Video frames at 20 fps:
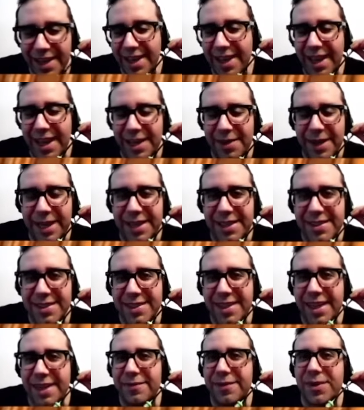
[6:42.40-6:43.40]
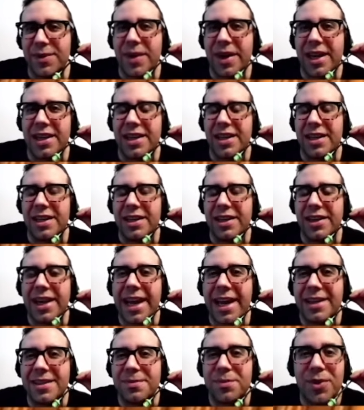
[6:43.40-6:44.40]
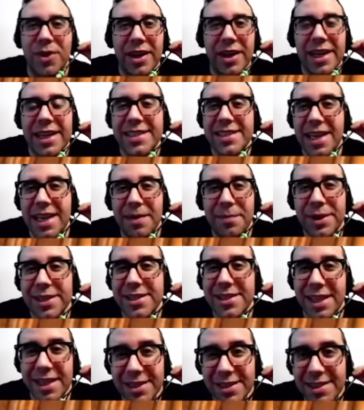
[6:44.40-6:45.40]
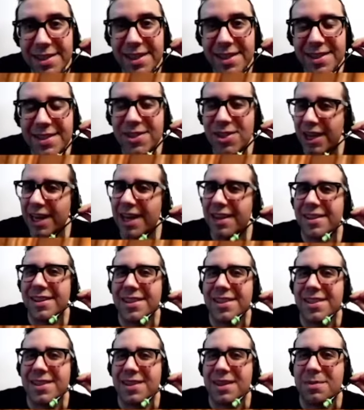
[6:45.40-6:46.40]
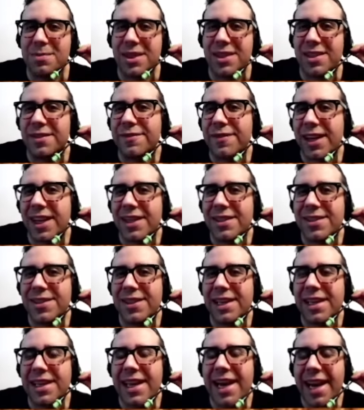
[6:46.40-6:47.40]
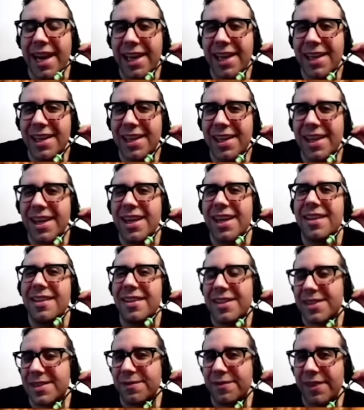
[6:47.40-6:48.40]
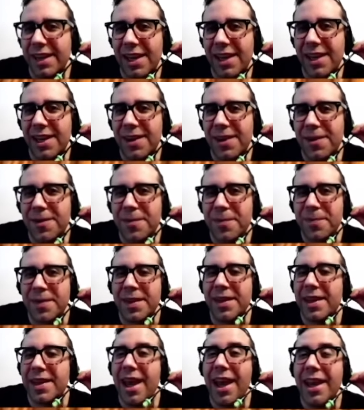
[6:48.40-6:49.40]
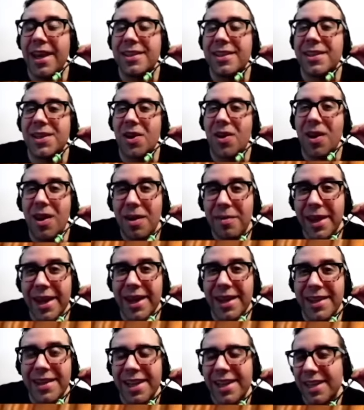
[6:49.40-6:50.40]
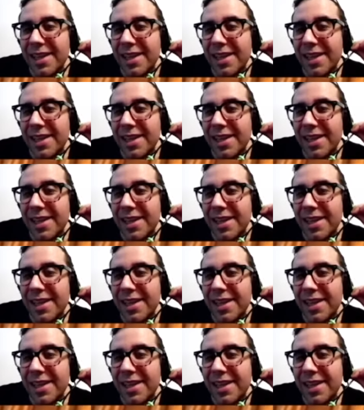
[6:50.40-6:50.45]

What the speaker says: Anyways, if you want to look at more example sentences, check out the description. Don't forget to like this video and comment.